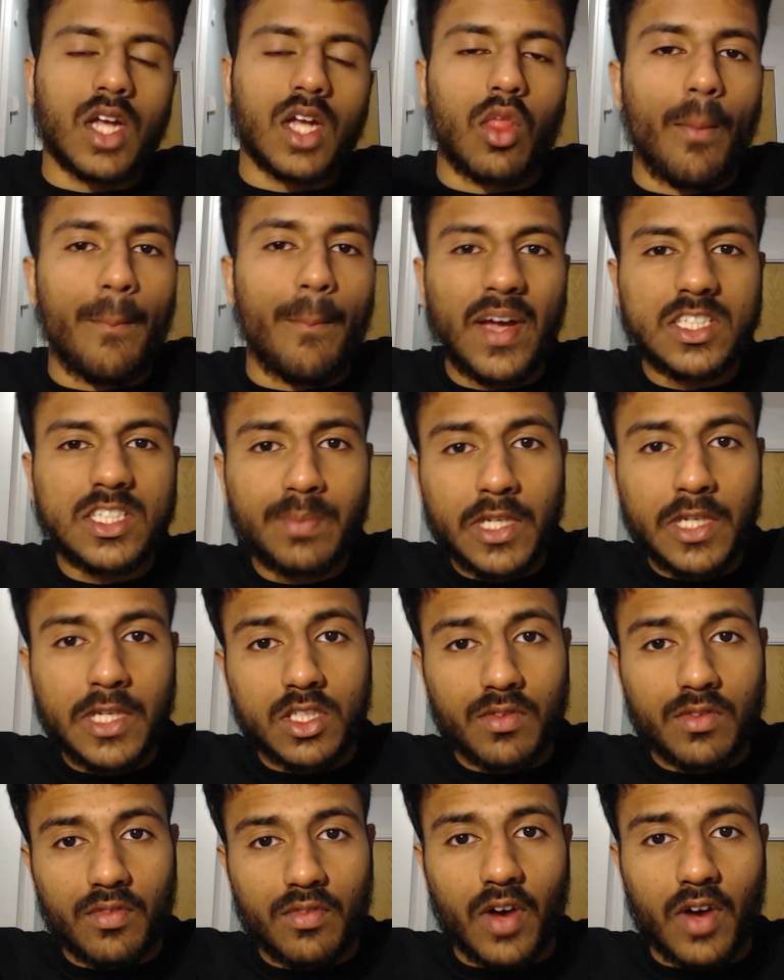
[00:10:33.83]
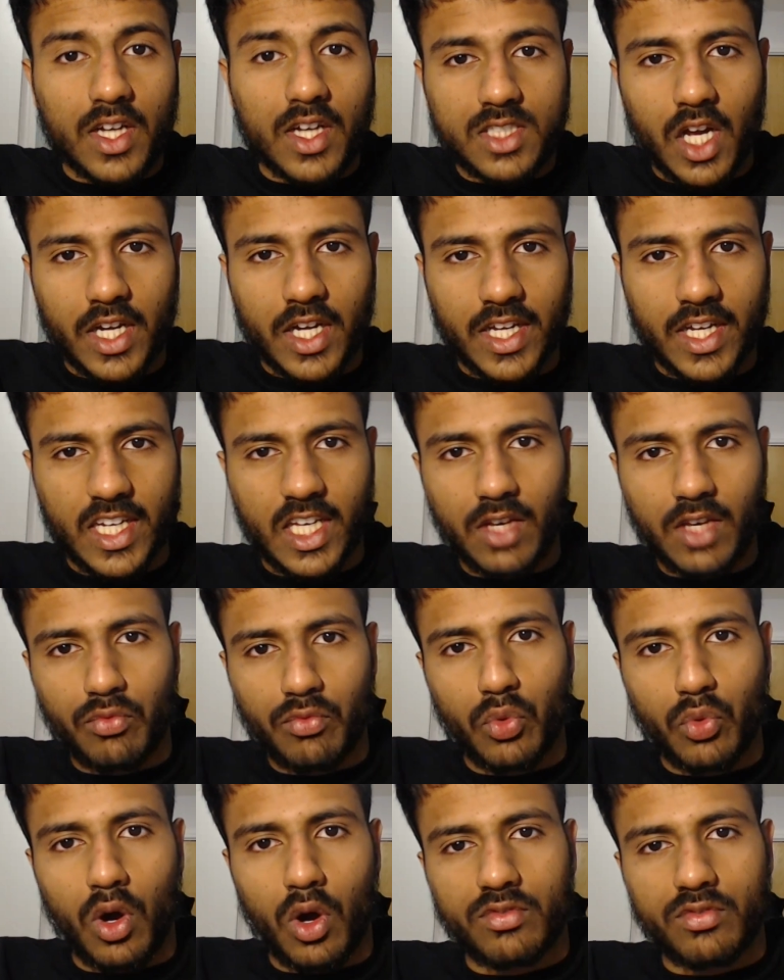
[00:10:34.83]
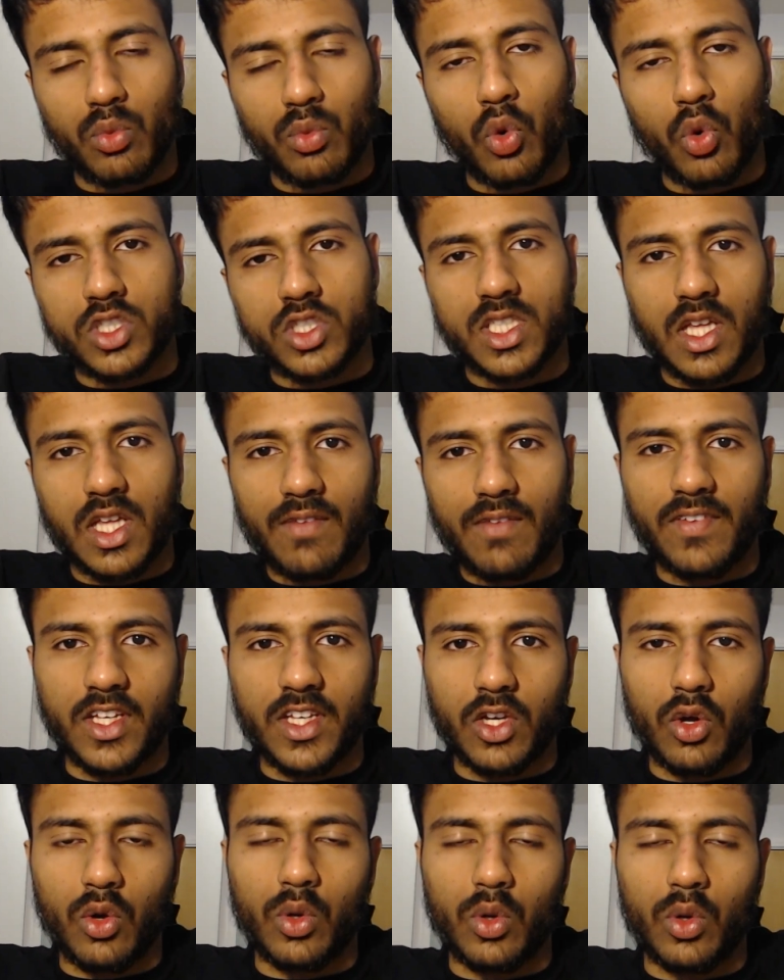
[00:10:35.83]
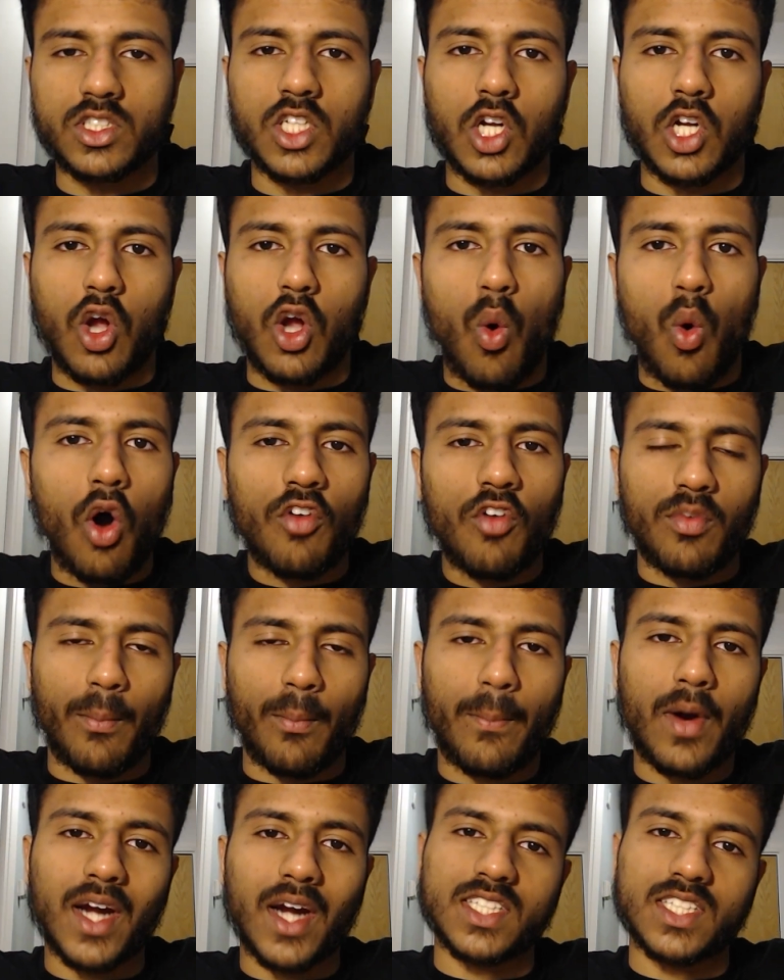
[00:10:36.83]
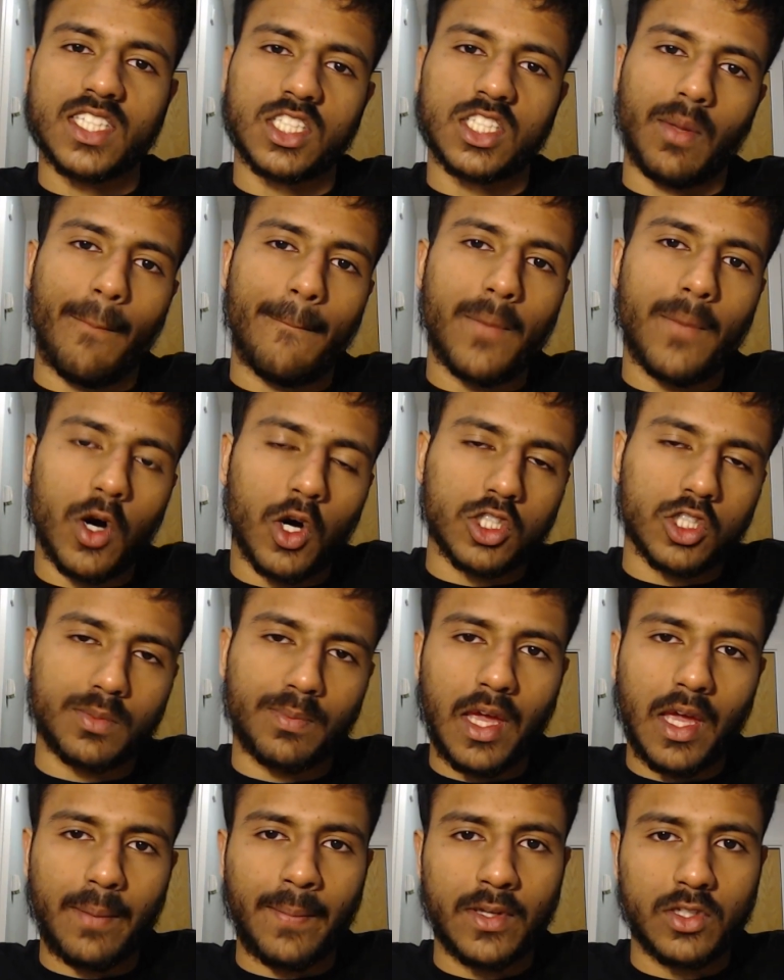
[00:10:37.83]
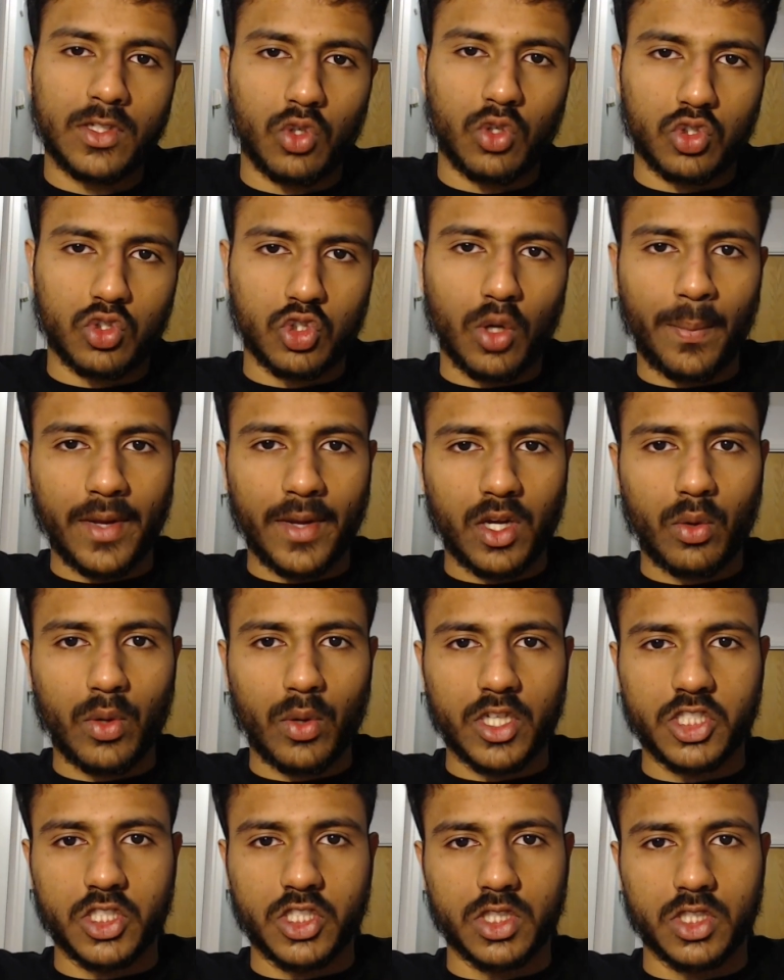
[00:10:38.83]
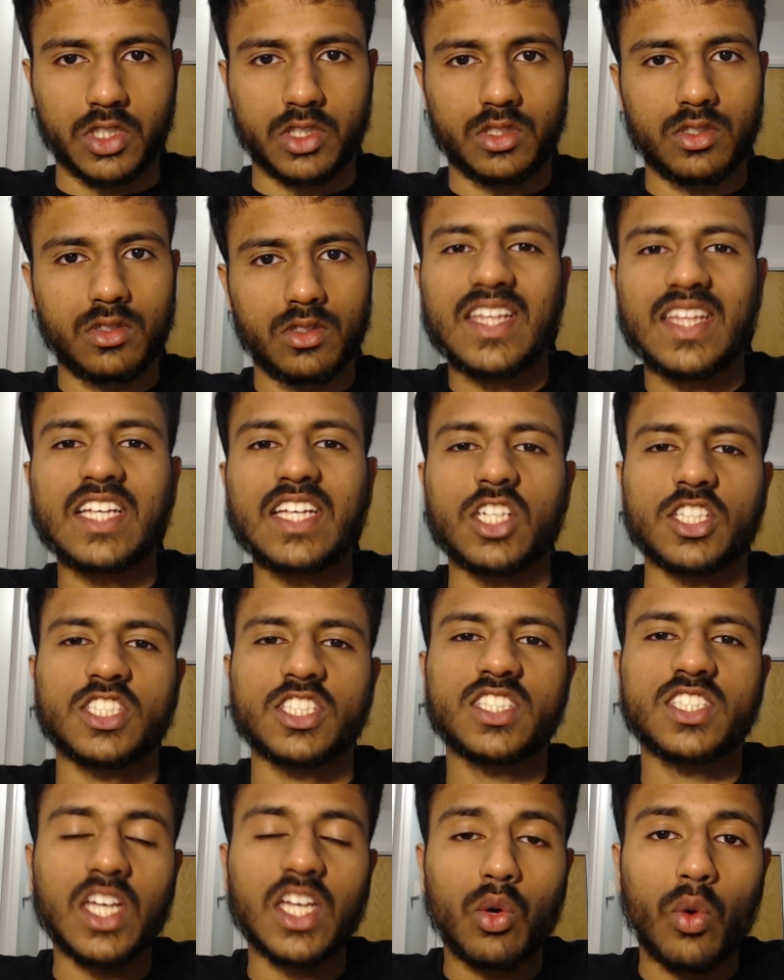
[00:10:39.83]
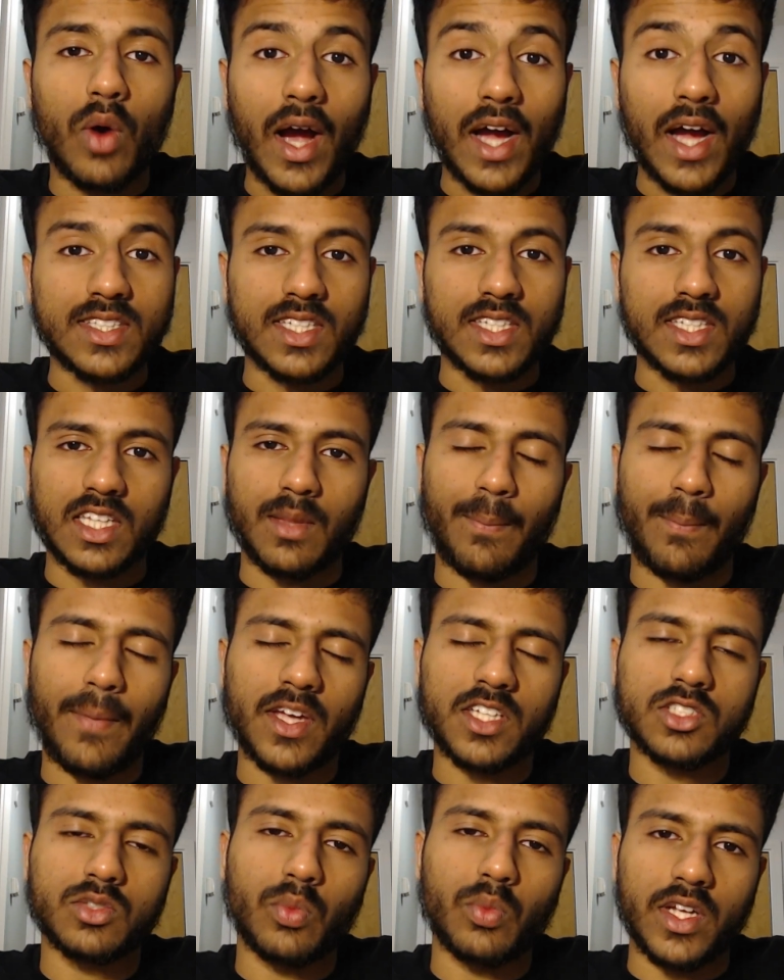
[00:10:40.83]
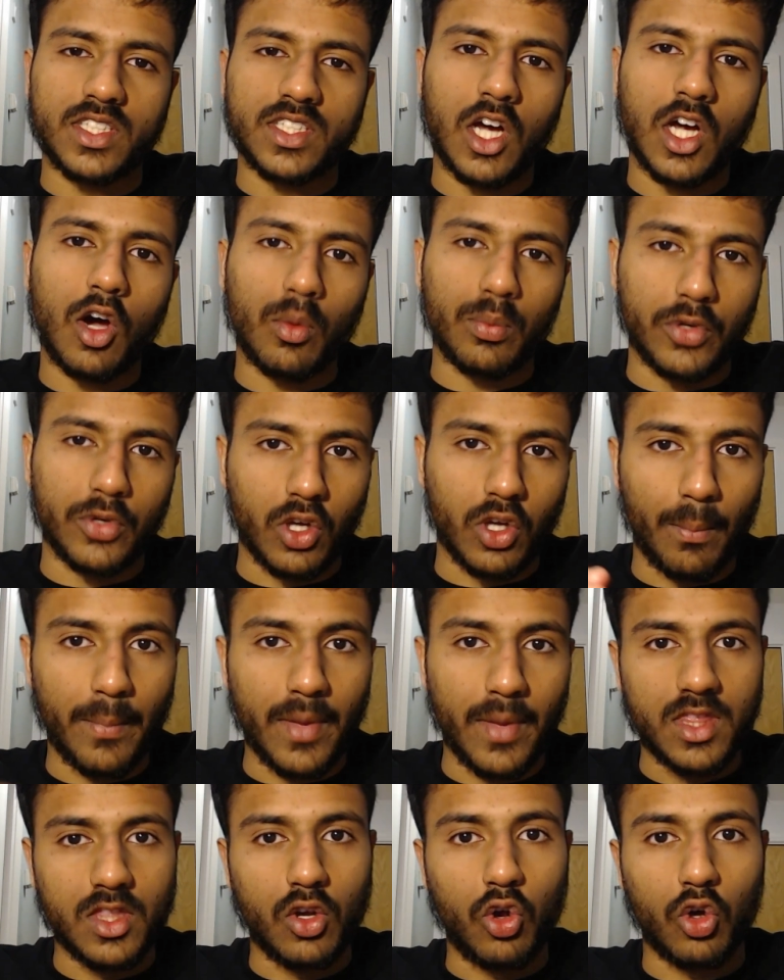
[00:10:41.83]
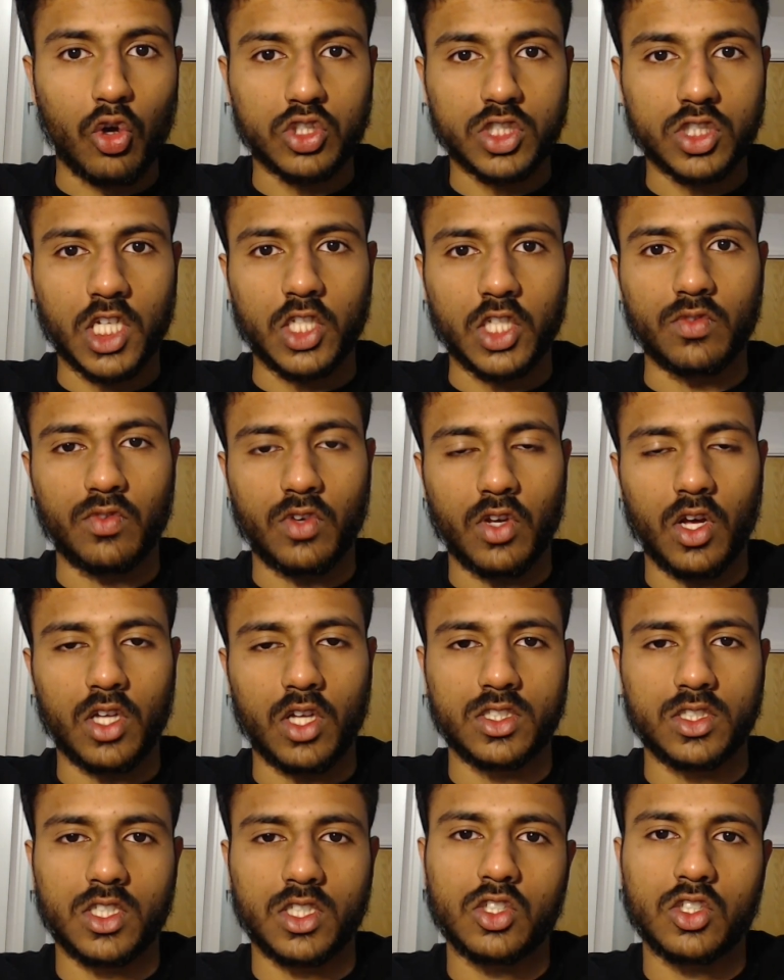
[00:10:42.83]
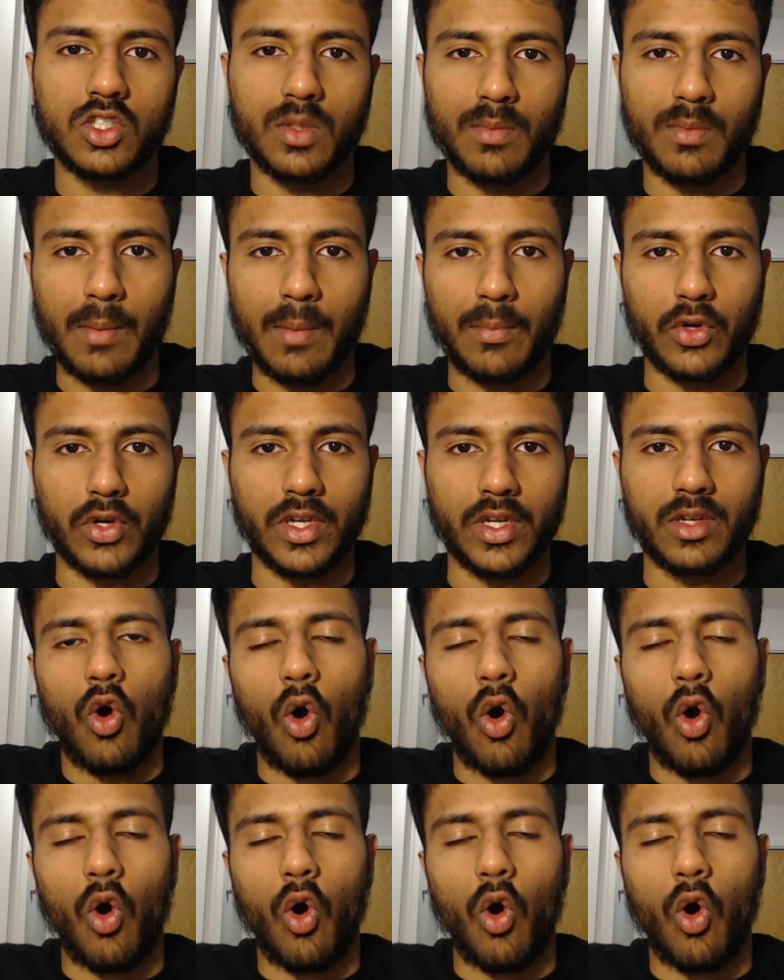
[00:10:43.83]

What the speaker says: the best piece of advice I can give you after watching that video is to go off and practice some past papers or topic questions. These are single-handedly the best way to help you commit the content you've learned to memory.